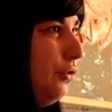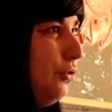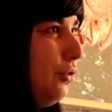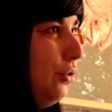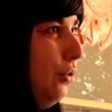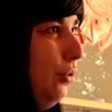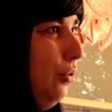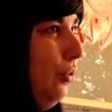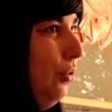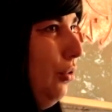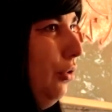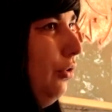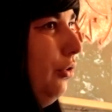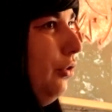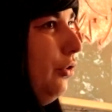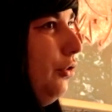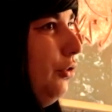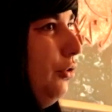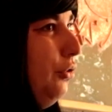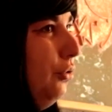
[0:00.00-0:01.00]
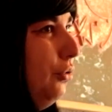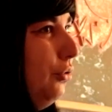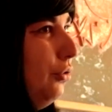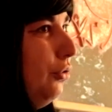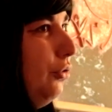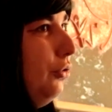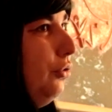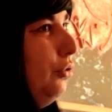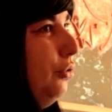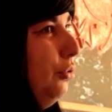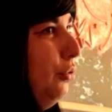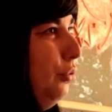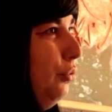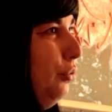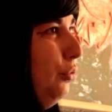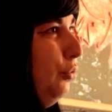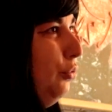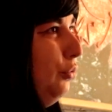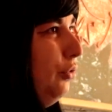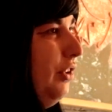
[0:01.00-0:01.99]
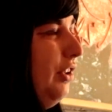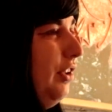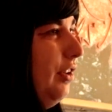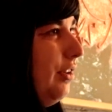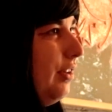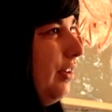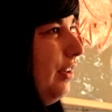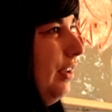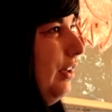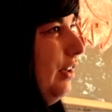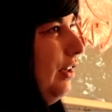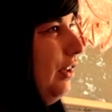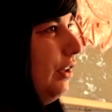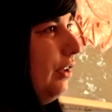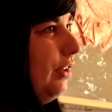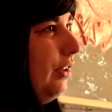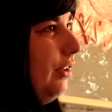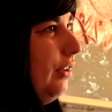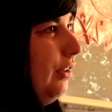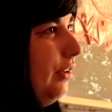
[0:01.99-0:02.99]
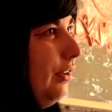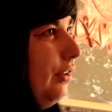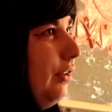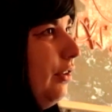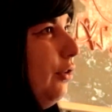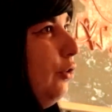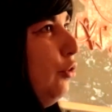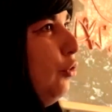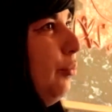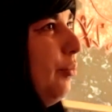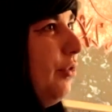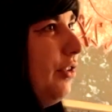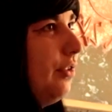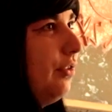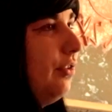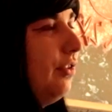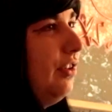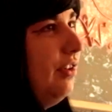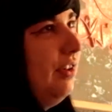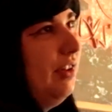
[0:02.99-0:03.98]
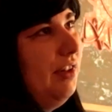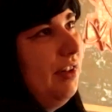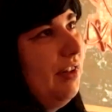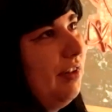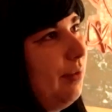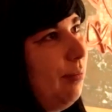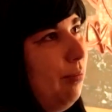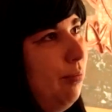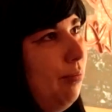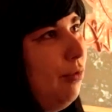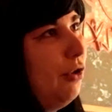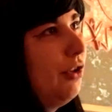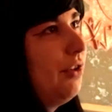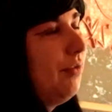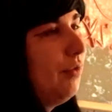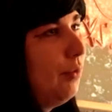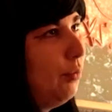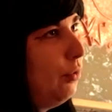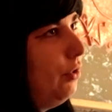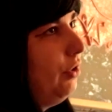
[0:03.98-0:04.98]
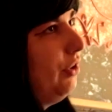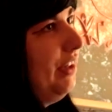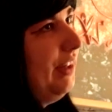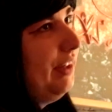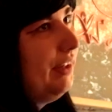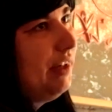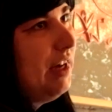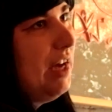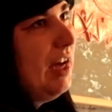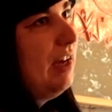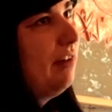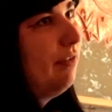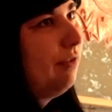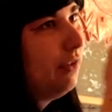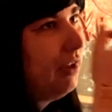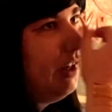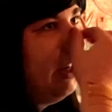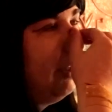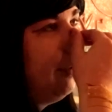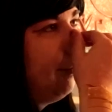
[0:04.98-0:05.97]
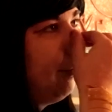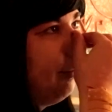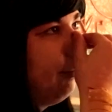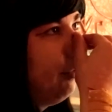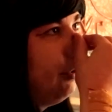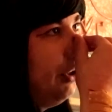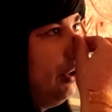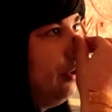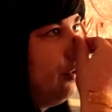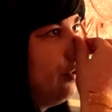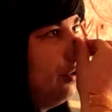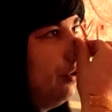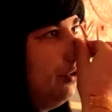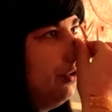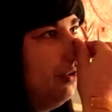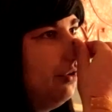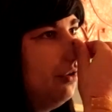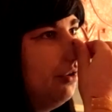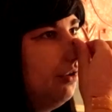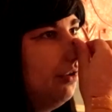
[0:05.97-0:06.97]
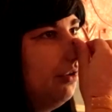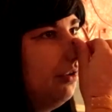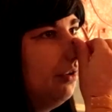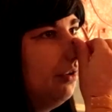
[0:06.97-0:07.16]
control to these groups, these parts of the world that have higher population